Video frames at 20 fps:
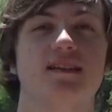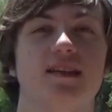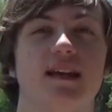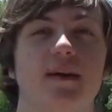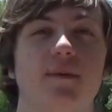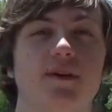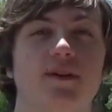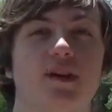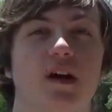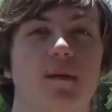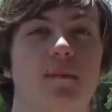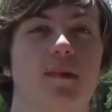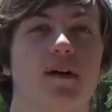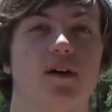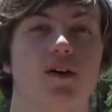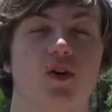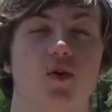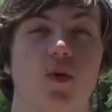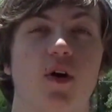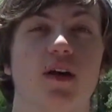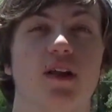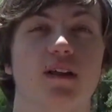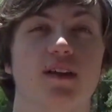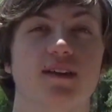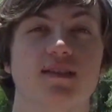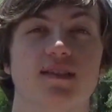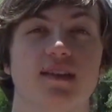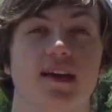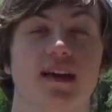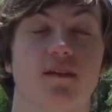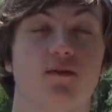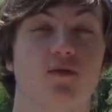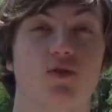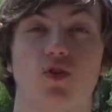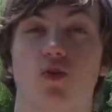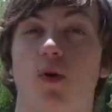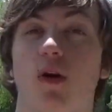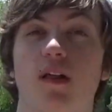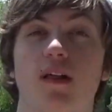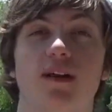today we're talking about koalas, and
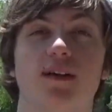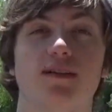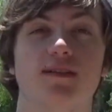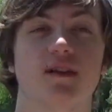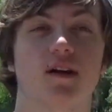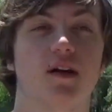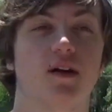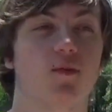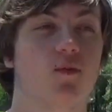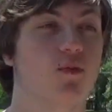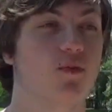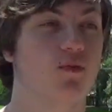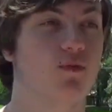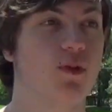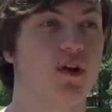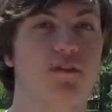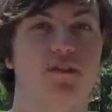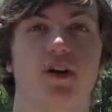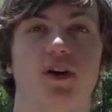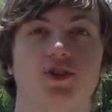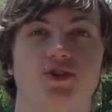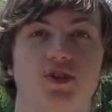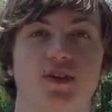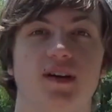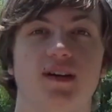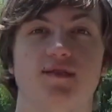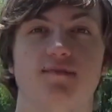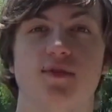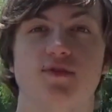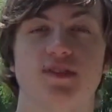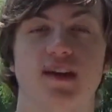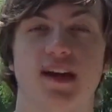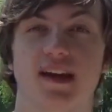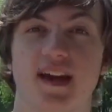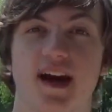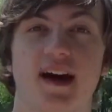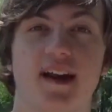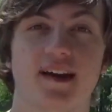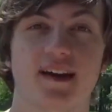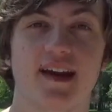koalas are one of Australia's most
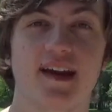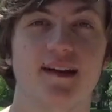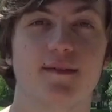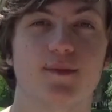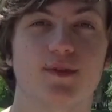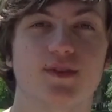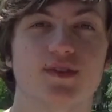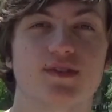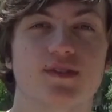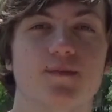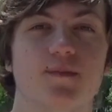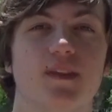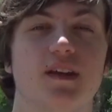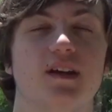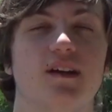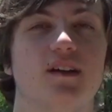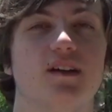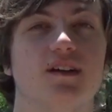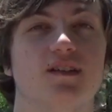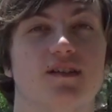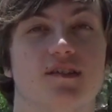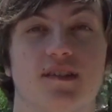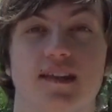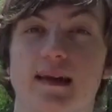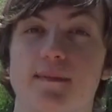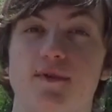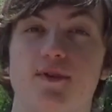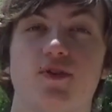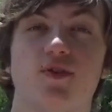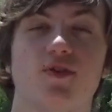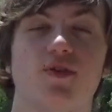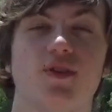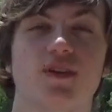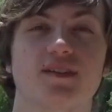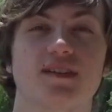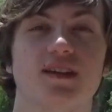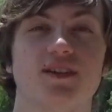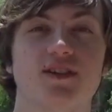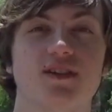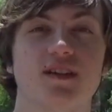iconic animals. So the name of your
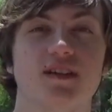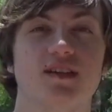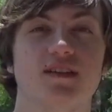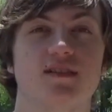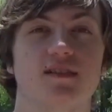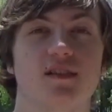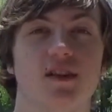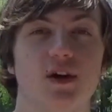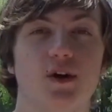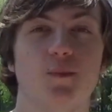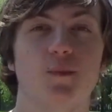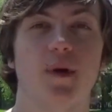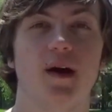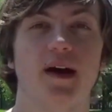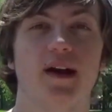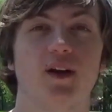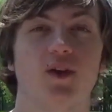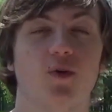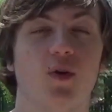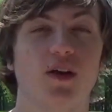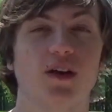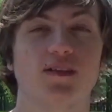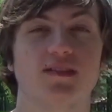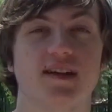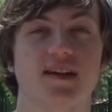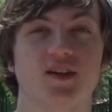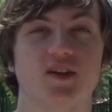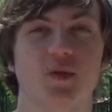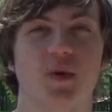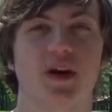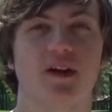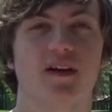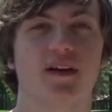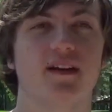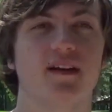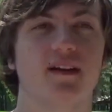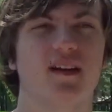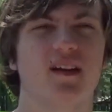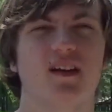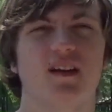organization is Lone Pine Koala Sanctuary.
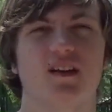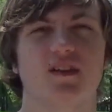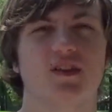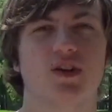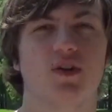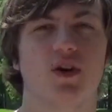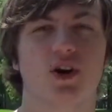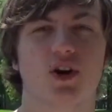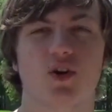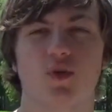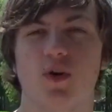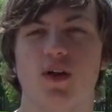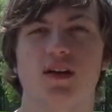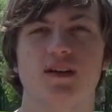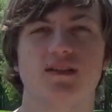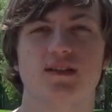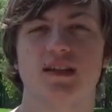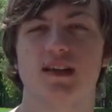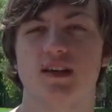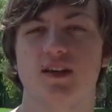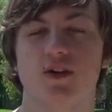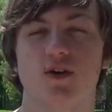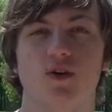So are koalas the